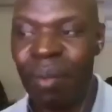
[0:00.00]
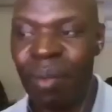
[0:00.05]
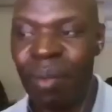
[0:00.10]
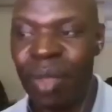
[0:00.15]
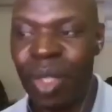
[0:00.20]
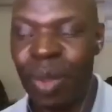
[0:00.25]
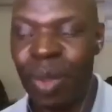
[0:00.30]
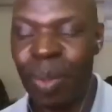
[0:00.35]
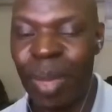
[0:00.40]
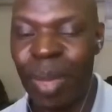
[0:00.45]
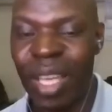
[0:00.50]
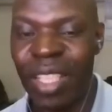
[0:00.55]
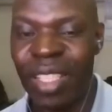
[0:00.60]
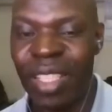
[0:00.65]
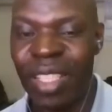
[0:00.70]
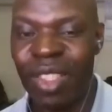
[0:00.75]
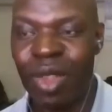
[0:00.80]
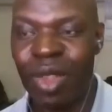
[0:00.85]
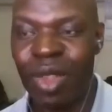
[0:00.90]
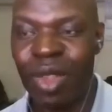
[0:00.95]

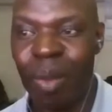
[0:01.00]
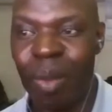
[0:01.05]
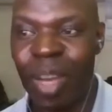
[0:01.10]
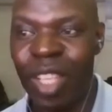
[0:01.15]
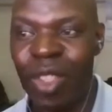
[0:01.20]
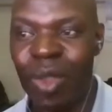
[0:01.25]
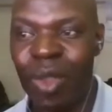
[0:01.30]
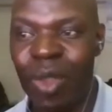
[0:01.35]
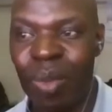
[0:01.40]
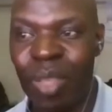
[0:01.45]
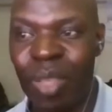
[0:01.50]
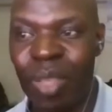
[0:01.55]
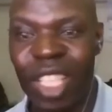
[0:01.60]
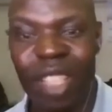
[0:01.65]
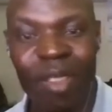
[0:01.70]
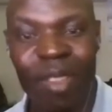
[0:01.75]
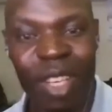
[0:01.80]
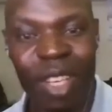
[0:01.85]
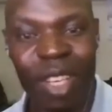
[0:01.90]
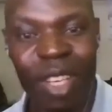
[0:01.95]
spent so much to bring
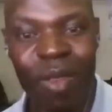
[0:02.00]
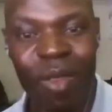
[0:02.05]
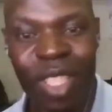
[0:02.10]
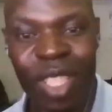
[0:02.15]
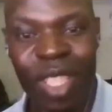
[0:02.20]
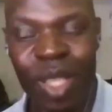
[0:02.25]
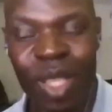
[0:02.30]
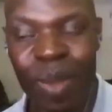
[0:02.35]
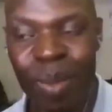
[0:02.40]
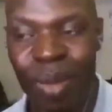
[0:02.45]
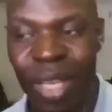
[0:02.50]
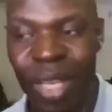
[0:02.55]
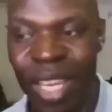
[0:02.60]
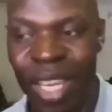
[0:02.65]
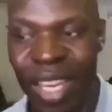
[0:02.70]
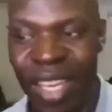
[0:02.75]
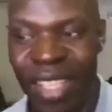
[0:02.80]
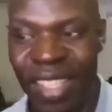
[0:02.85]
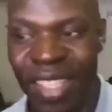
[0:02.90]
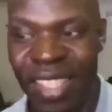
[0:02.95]
even overseas
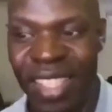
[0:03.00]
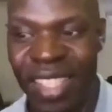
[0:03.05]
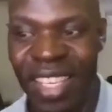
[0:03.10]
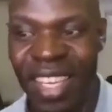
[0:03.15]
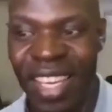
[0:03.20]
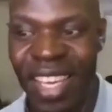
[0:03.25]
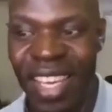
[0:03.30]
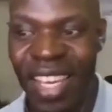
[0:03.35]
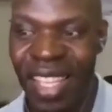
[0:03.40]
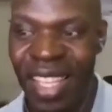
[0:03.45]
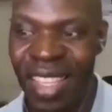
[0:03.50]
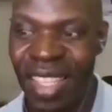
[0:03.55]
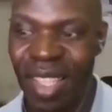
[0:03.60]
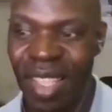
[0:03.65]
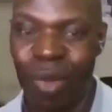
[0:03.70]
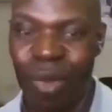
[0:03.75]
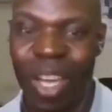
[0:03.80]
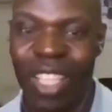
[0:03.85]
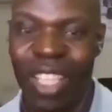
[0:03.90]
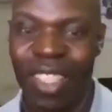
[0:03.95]
players that
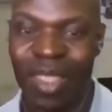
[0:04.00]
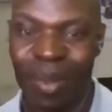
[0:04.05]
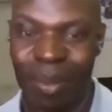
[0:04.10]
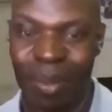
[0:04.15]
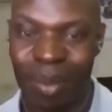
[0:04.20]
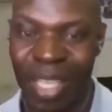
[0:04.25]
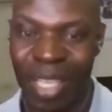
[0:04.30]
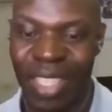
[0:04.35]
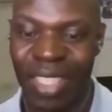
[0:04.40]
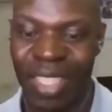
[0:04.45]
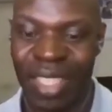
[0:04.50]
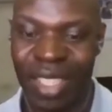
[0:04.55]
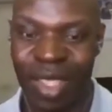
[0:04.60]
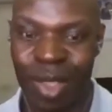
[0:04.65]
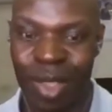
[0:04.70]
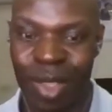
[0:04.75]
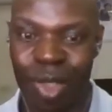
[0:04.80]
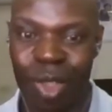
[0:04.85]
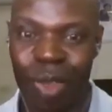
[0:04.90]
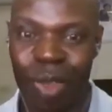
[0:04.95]
want better
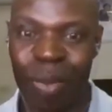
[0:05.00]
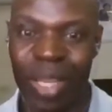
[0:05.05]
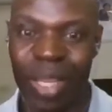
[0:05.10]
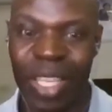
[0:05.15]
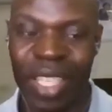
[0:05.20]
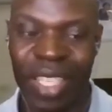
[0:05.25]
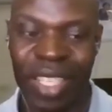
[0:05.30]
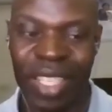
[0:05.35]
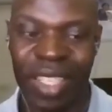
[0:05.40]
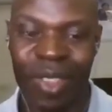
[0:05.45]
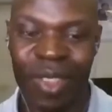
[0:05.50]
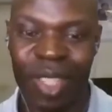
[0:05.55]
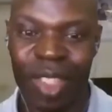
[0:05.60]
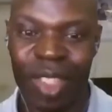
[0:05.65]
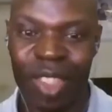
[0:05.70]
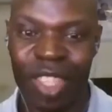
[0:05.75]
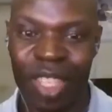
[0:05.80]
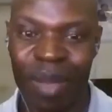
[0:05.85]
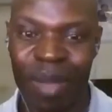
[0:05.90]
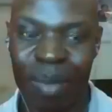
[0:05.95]
decision making on the
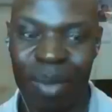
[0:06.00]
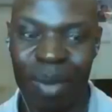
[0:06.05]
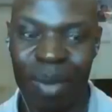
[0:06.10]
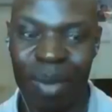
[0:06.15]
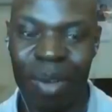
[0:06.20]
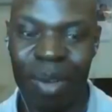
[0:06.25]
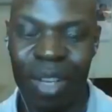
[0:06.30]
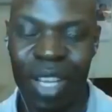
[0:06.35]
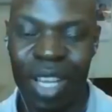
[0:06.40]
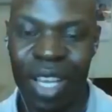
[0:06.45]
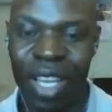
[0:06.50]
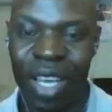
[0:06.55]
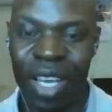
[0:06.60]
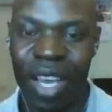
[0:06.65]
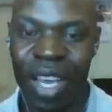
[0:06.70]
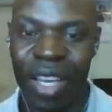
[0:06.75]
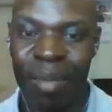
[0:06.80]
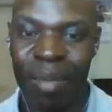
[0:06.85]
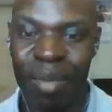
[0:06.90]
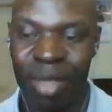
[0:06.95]
table, and I
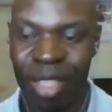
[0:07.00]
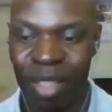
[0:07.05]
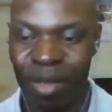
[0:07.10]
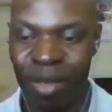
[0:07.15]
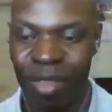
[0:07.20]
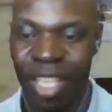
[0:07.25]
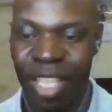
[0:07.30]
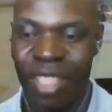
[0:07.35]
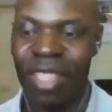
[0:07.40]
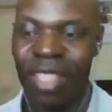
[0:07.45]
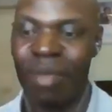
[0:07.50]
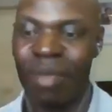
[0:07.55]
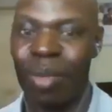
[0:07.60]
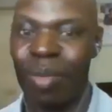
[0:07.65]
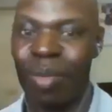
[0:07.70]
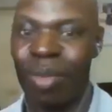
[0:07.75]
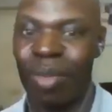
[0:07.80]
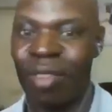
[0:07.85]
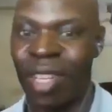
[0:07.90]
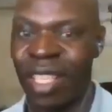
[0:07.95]
believe that can be
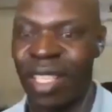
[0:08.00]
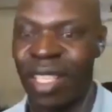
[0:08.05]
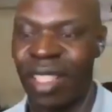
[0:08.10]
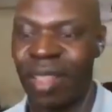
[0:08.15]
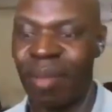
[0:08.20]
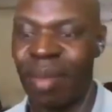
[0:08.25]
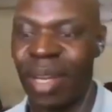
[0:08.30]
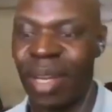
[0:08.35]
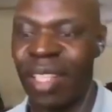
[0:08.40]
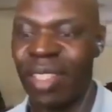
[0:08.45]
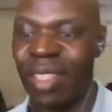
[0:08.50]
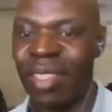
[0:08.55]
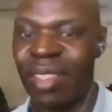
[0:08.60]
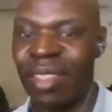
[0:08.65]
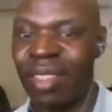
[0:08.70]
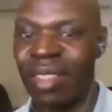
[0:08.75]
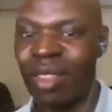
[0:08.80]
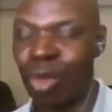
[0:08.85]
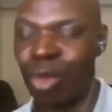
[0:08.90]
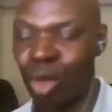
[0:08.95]
provided by
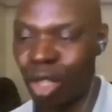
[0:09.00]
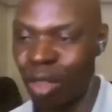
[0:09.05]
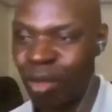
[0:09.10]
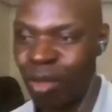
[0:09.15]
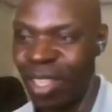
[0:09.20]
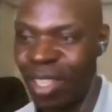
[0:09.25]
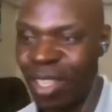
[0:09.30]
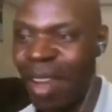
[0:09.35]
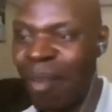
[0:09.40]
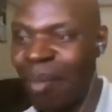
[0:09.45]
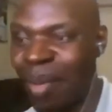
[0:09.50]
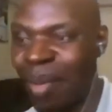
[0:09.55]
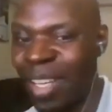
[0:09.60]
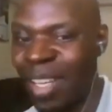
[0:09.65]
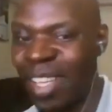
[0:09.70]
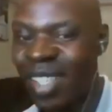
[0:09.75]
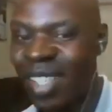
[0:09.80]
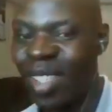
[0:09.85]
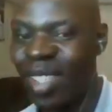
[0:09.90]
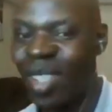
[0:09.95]
qualified
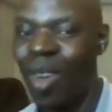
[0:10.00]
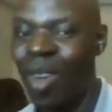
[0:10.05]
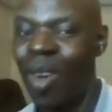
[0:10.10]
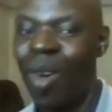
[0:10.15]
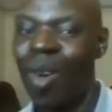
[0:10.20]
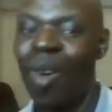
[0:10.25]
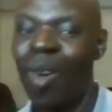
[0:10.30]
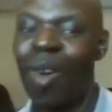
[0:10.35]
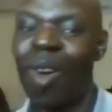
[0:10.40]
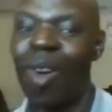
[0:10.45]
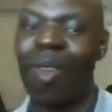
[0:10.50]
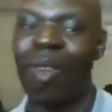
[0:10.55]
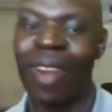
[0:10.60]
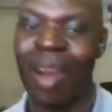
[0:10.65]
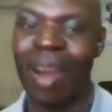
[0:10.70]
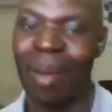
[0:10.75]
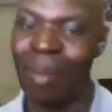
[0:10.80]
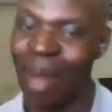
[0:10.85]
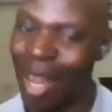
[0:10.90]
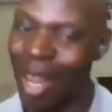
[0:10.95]
umpires
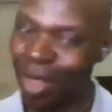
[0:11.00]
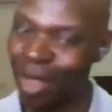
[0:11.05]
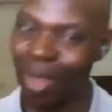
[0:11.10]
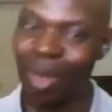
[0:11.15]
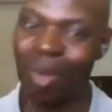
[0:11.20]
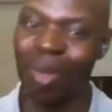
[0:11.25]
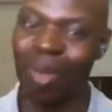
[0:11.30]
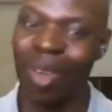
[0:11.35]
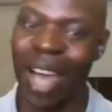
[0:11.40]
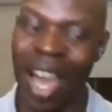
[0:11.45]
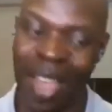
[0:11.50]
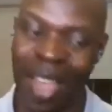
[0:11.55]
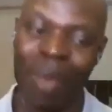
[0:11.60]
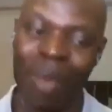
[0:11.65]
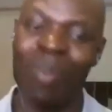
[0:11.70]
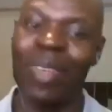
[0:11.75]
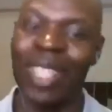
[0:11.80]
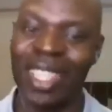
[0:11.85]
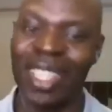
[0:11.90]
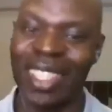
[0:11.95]
over a bunch of other
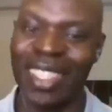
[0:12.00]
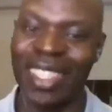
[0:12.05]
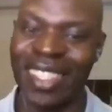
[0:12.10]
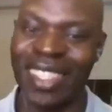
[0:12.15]
players.